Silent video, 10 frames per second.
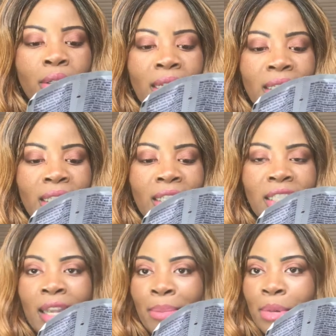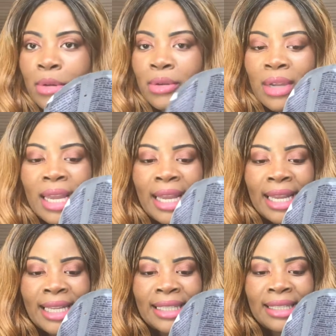So yeah, it says shampoo,
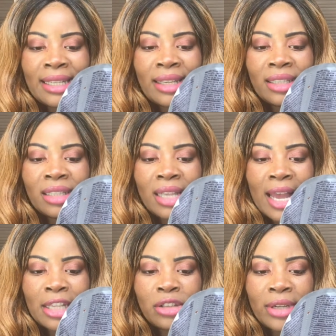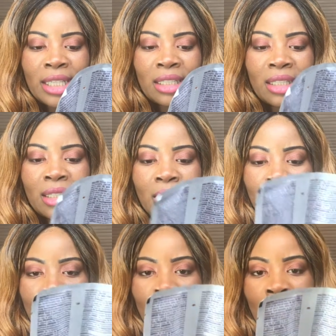intense hydration,
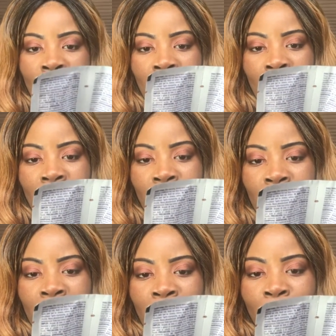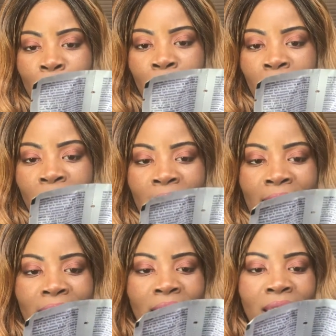um, and it
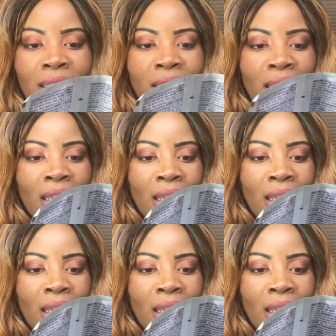moisturizes